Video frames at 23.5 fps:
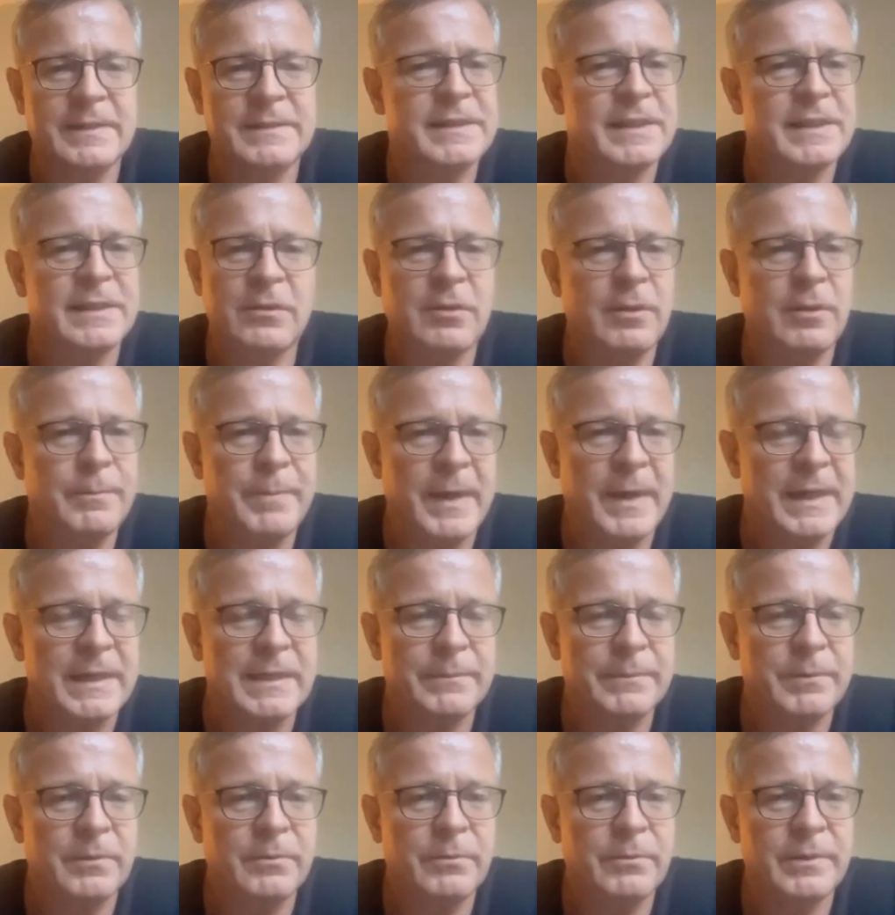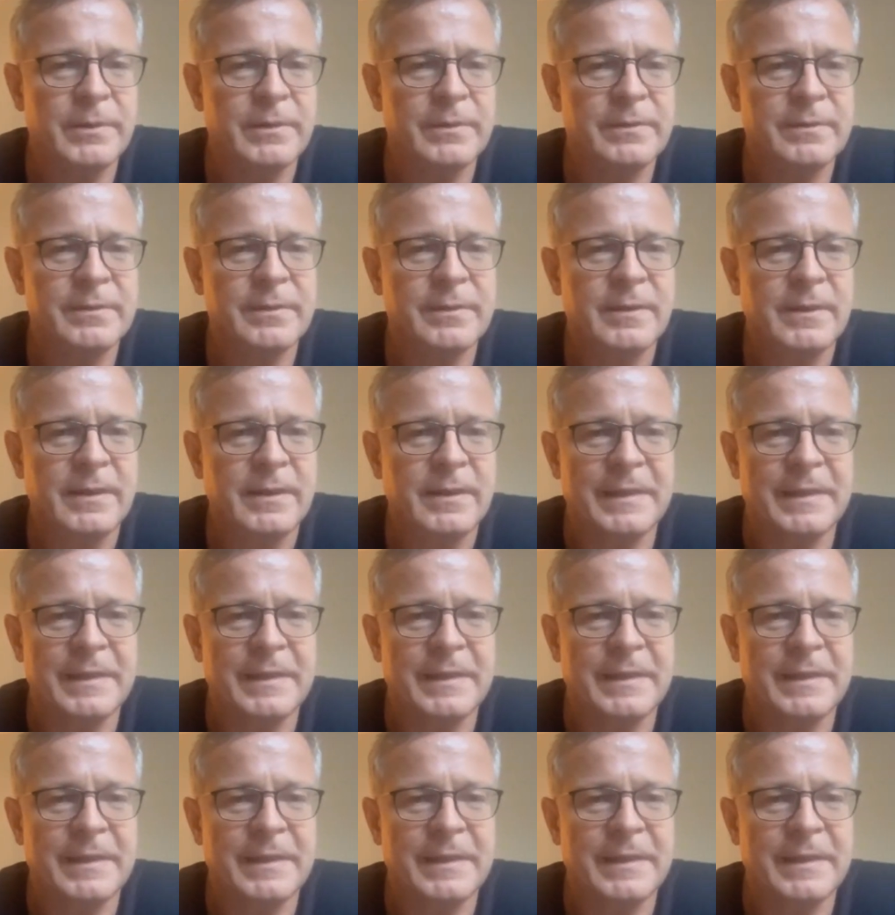is incompatible with,